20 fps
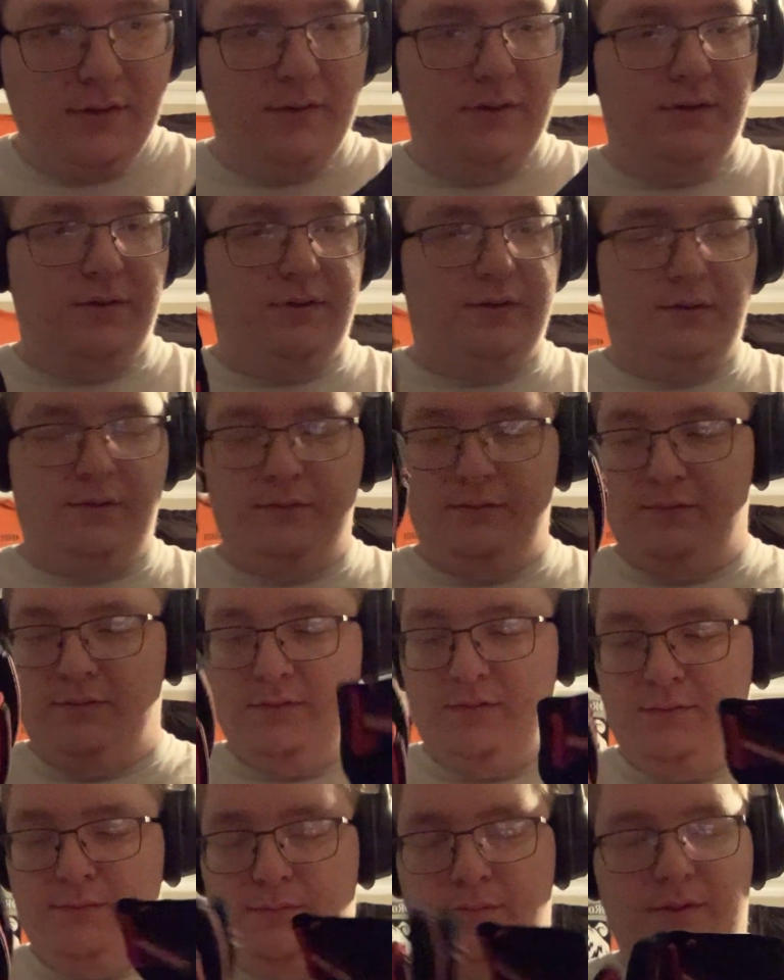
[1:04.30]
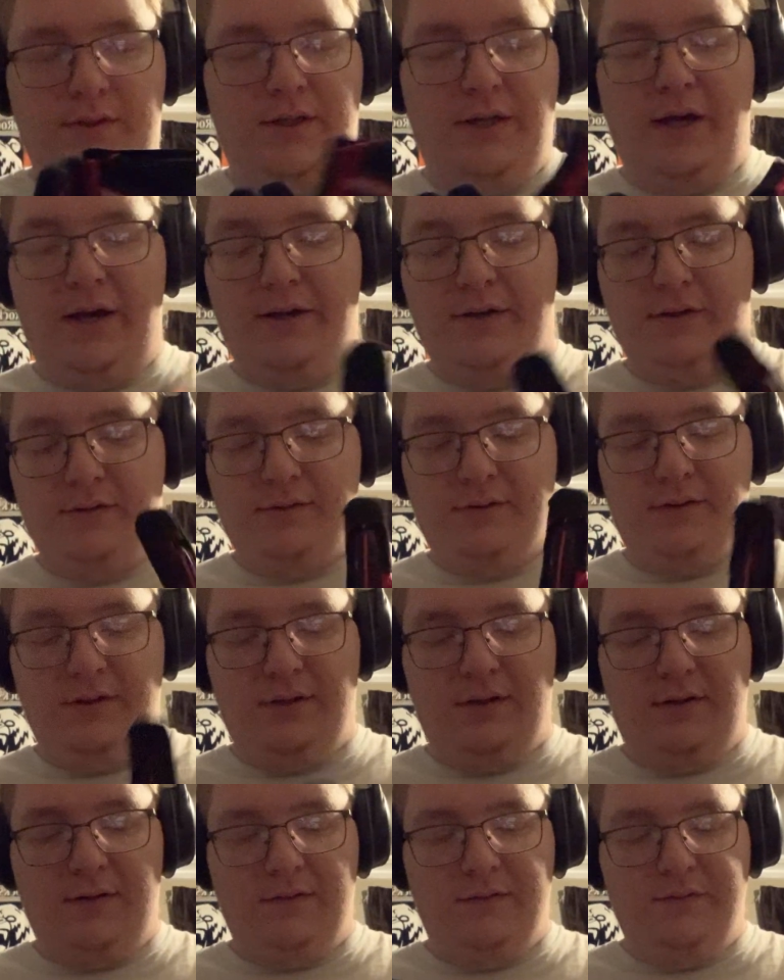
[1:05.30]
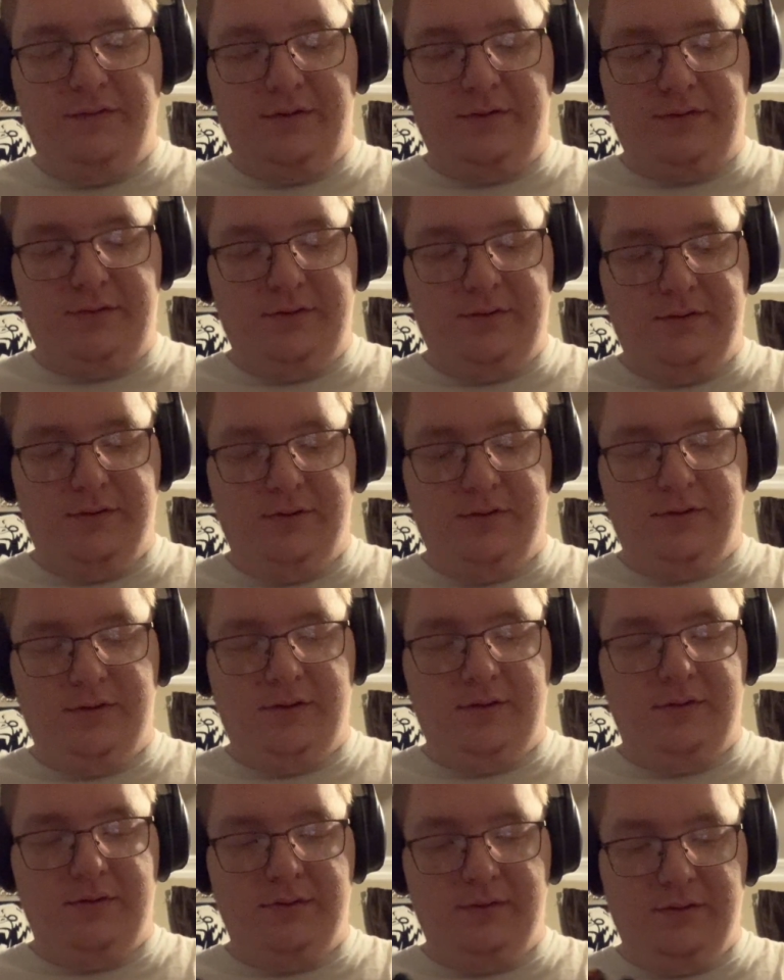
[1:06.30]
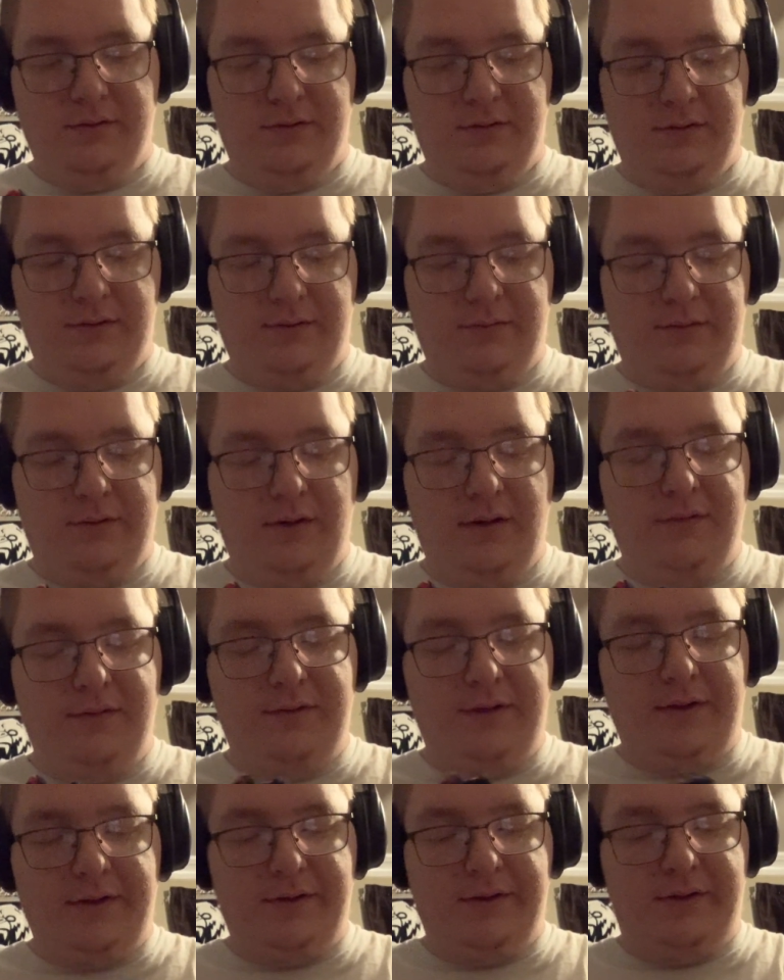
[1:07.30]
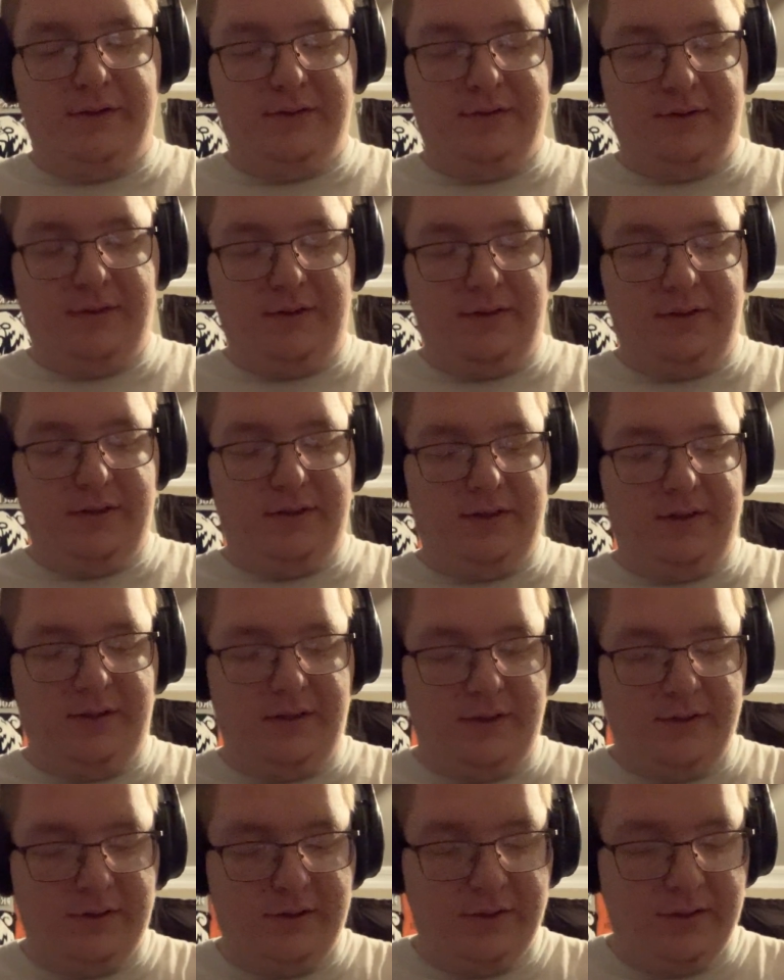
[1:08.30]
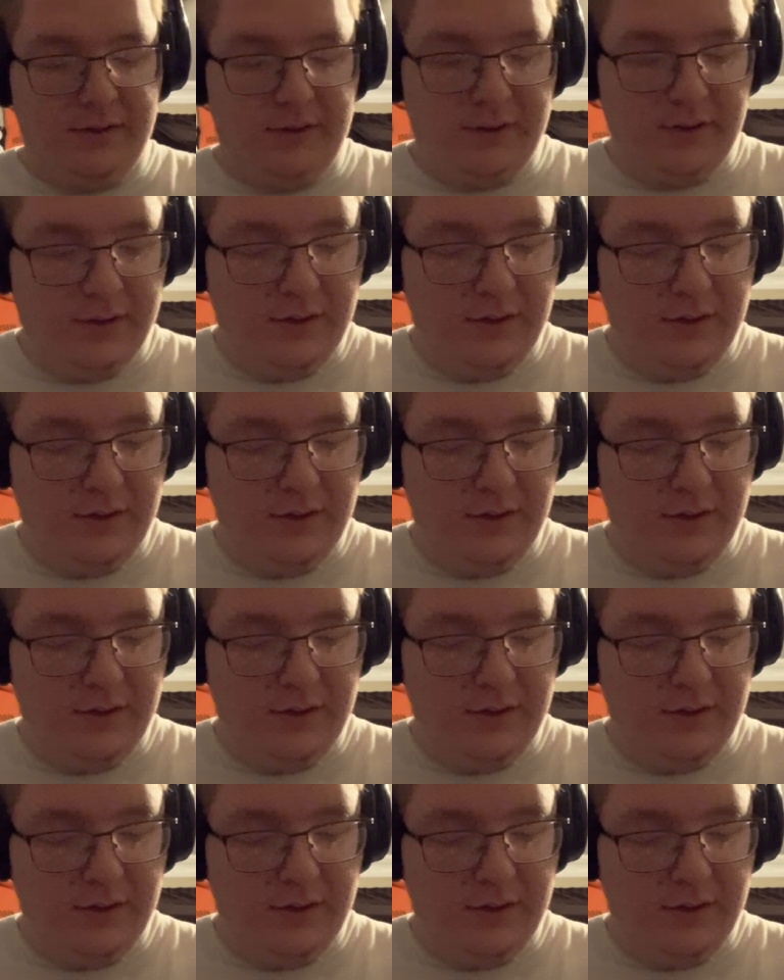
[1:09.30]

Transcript: some mechanics gloves or some gloves like this that he can actually